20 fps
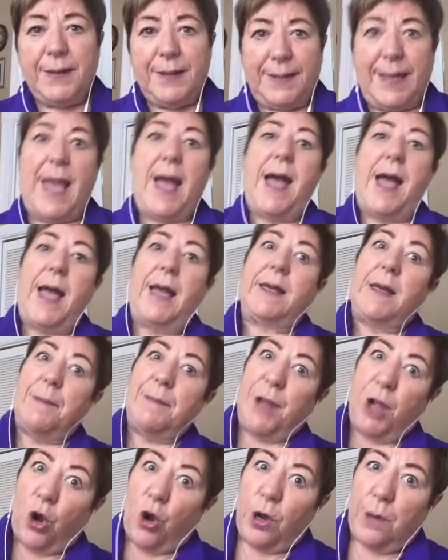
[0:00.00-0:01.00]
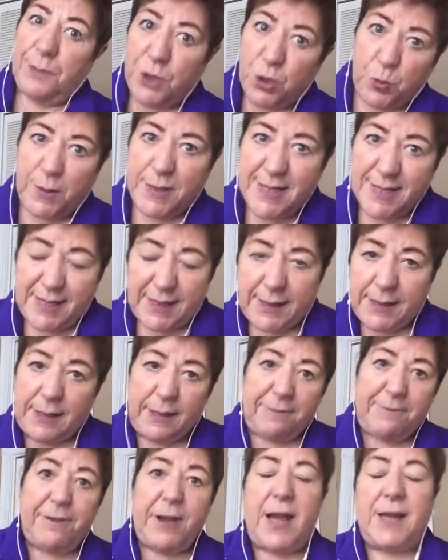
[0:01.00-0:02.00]
Yeah, I got my arm twisted, and
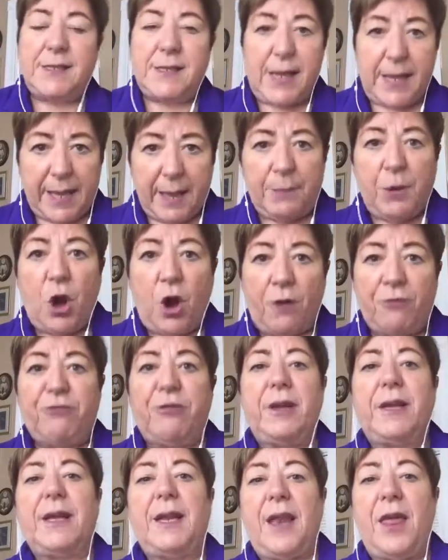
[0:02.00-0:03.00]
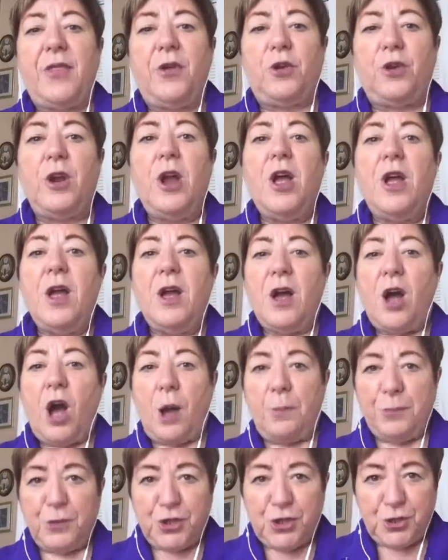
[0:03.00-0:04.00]
in fact, I am offering another
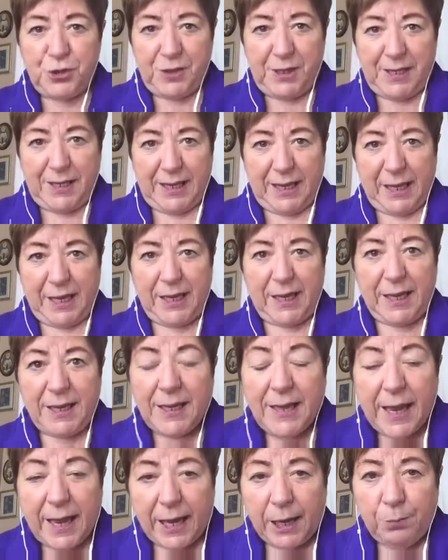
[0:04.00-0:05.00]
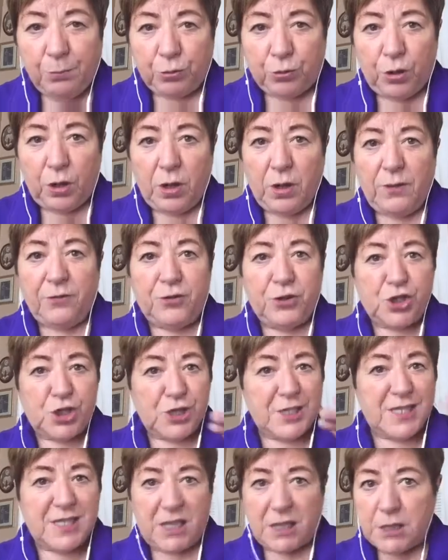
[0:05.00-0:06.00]
opportunity in April for
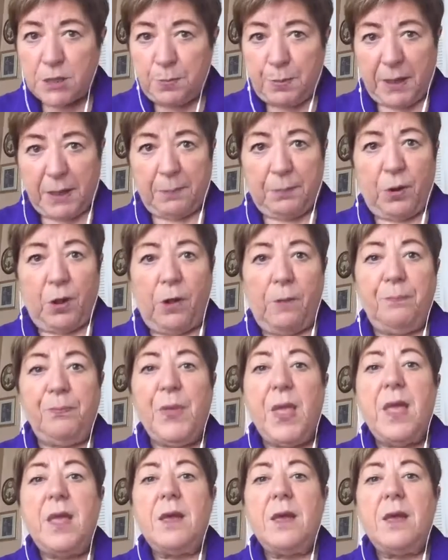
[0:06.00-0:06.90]
just 6 people,